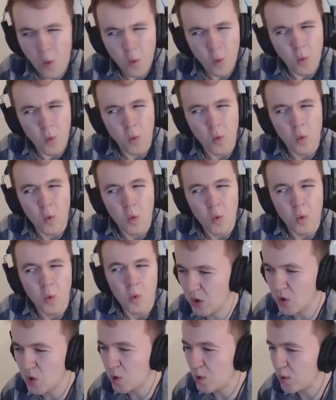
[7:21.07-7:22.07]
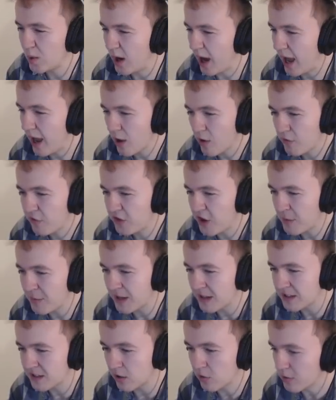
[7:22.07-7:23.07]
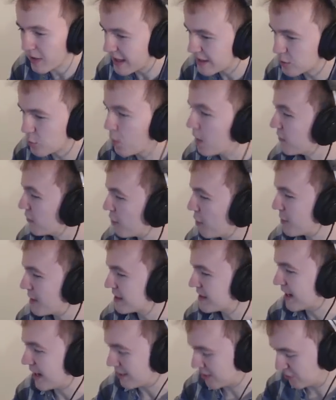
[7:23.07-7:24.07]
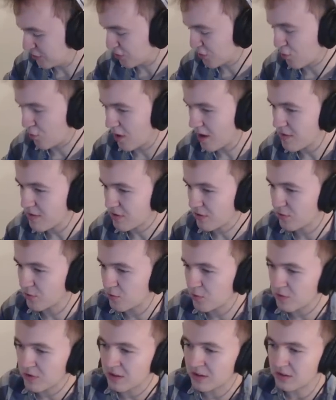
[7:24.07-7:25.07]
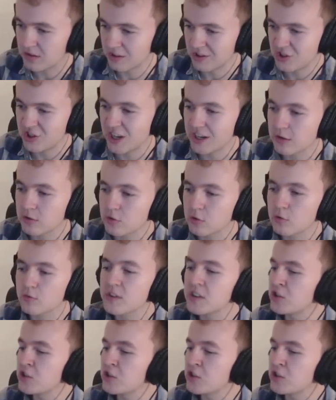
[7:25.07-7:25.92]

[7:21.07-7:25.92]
ooh, oh, how firmly, att oh, that's quite firmly attached right through the, the genital